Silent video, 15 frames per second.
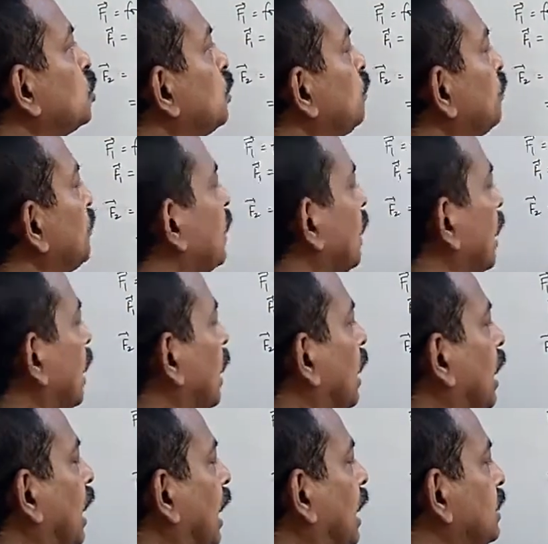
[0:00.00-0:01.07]
And this is
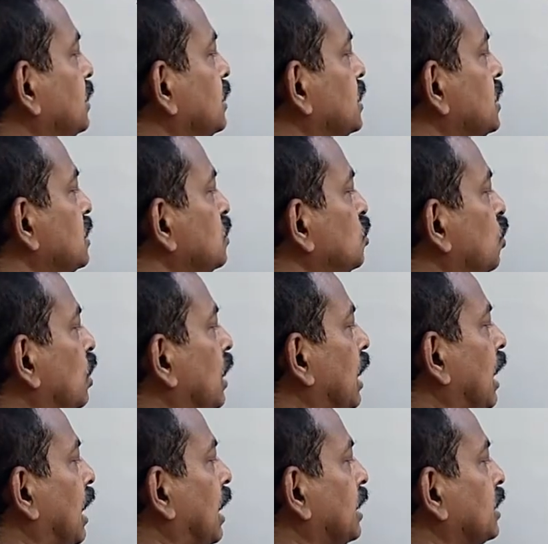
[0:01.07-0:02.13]
your
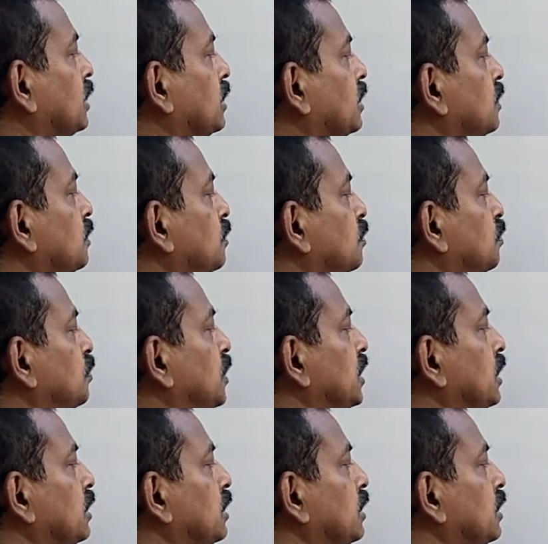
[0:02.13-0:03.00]
IBB.